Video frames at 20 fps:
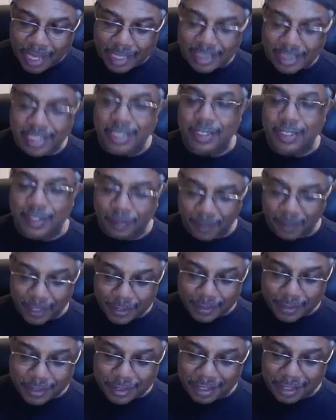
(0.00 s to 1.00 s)
Aziza
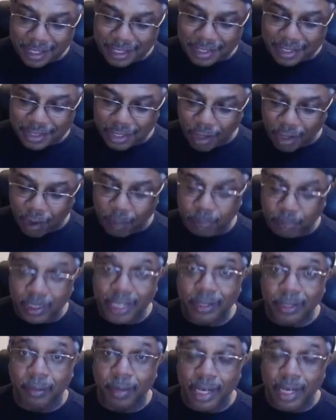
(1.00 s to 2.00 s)
Sphinx, and it's called
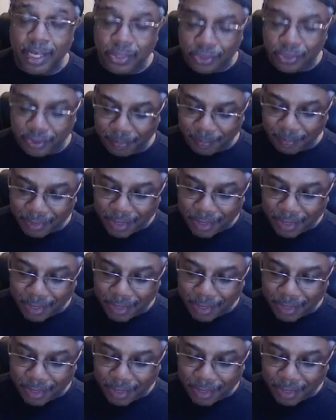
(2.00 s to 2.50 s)
Play the Wraith.